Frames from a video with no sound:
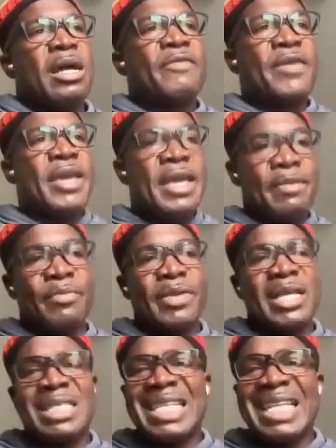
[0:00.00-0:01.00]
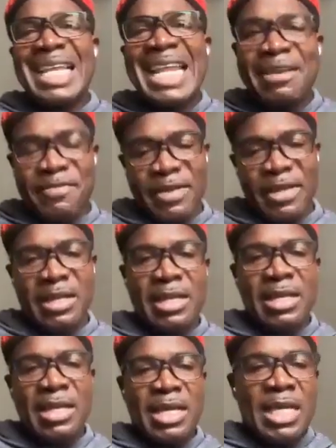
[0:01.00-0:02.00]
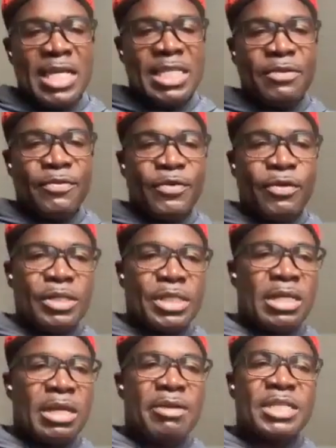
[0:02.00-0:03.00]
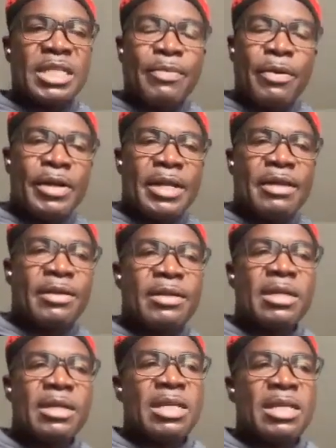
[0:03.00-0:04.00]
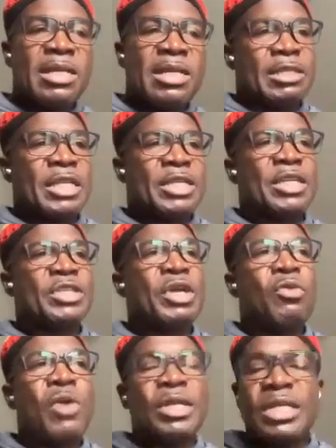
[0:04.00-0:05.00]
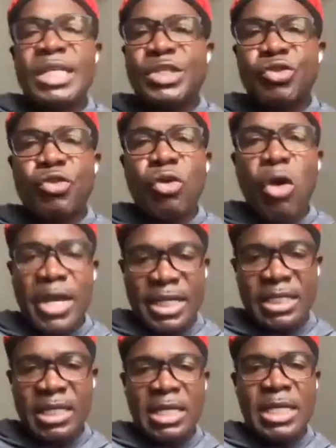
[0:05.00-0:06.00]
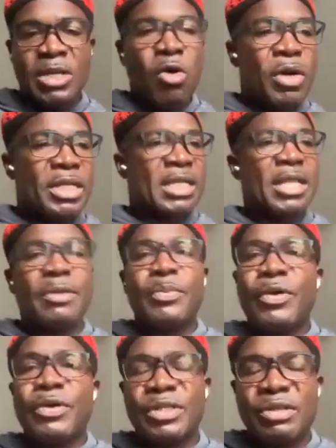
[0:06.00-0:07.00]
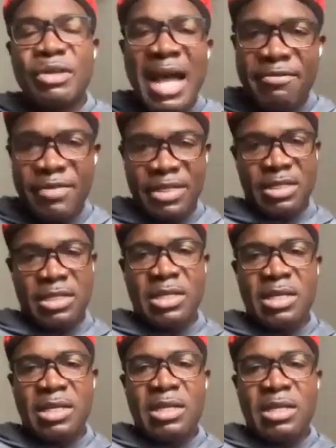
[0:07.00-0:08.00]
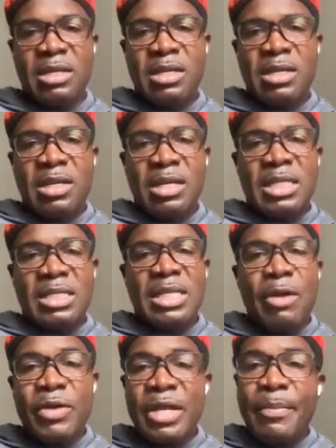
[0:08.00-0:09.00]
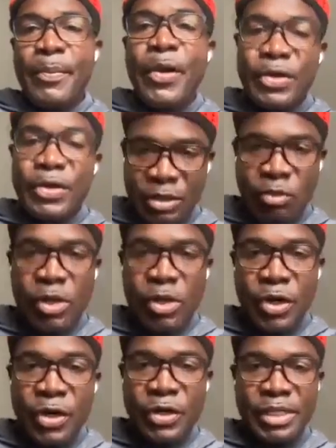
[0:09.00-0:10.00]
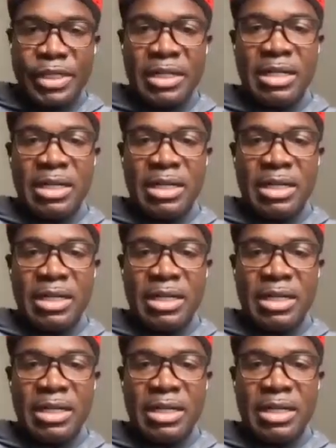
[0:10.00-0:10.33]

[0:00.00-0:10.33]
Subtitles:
of him is leaving, is divorcing or is separating that section. So you want to destroy it. You don't want another person to have it. It's not really the person you want to hurt.